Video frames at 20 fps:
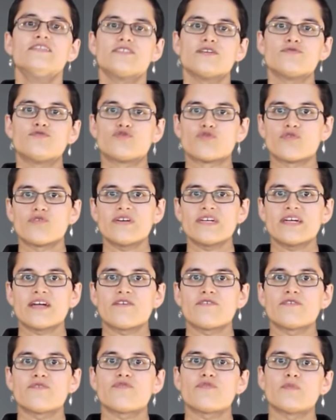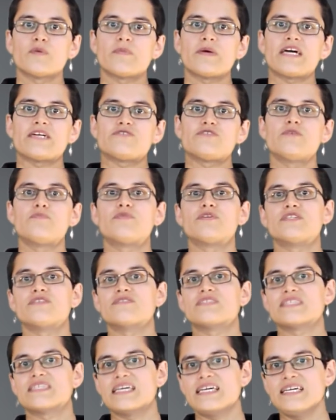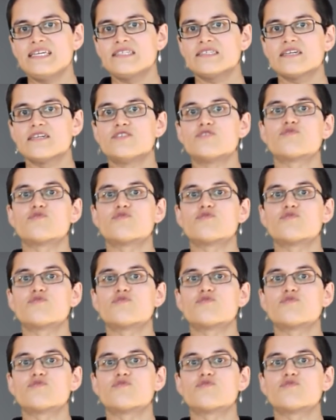So drawing current from a battery produces heat,